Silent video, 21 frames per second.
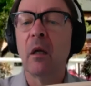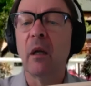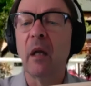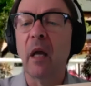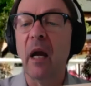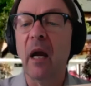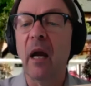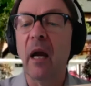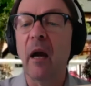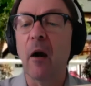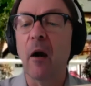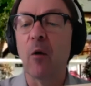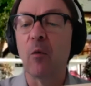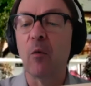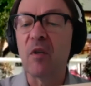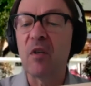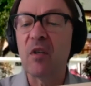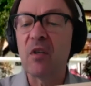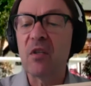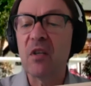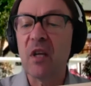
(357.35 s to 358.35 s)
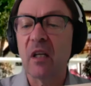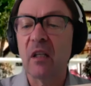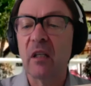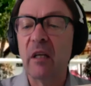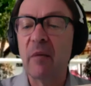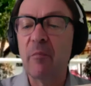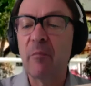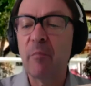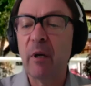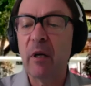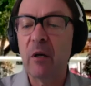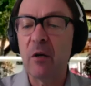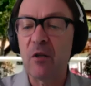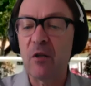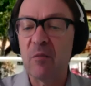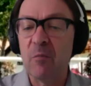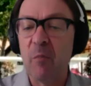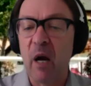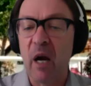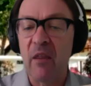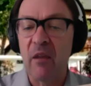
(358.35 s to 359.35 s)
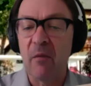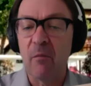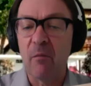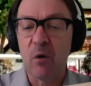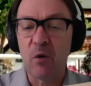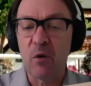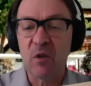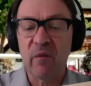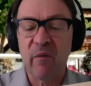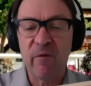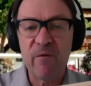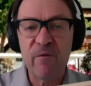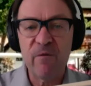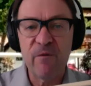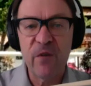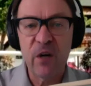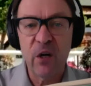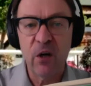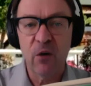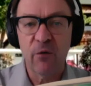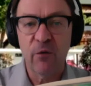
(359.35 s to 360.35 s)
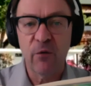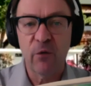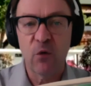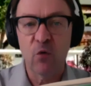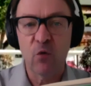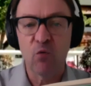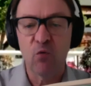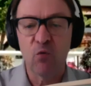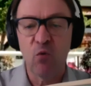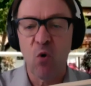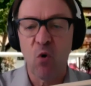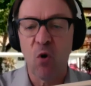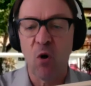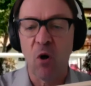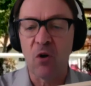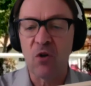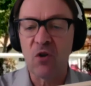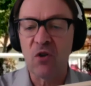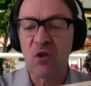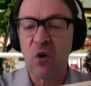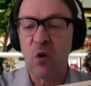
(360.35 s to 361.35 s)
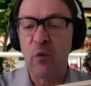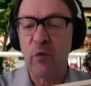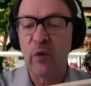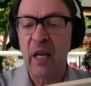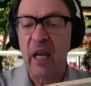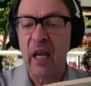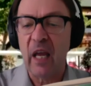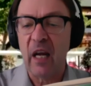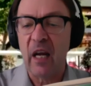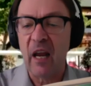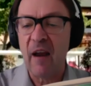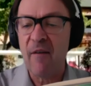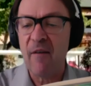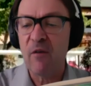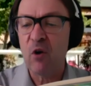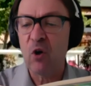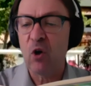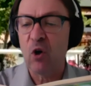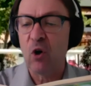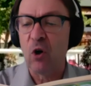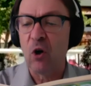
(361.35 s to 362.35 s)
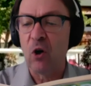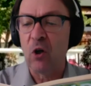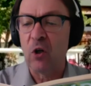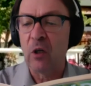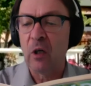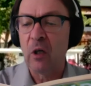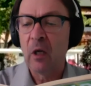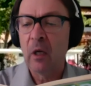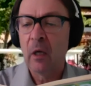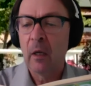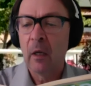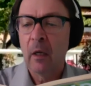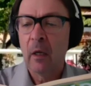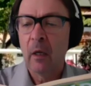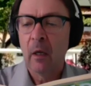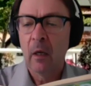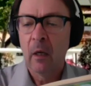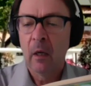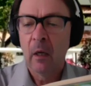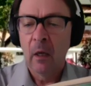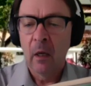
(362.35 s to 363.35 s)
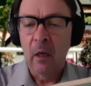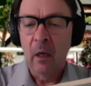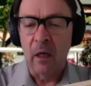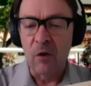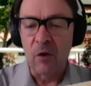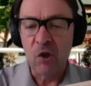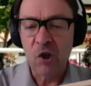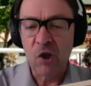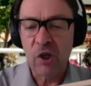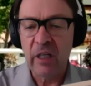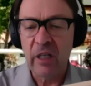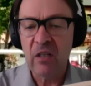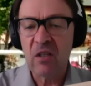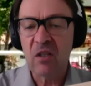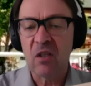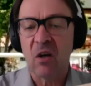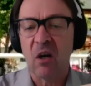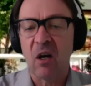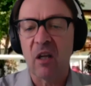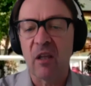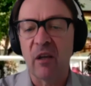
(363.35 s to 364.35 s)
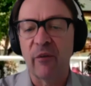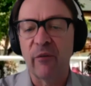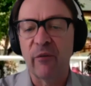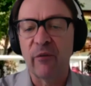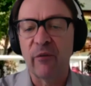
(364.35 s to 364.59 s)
The air was suddenly pierced by the most fearful roar Sophie had ever heard, and she saw the